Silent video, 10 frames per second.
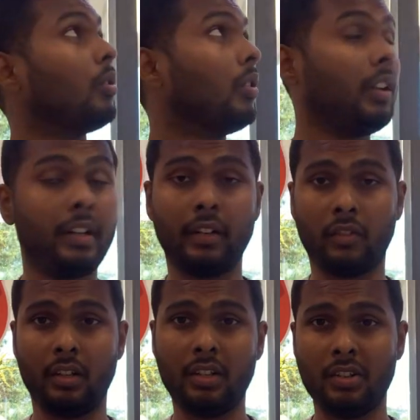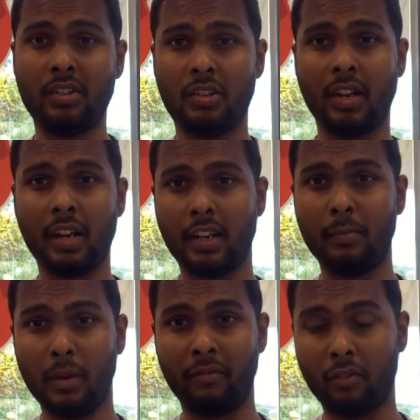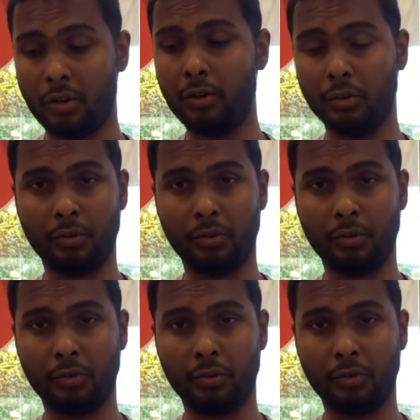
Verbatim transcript: Shake it well before you drink.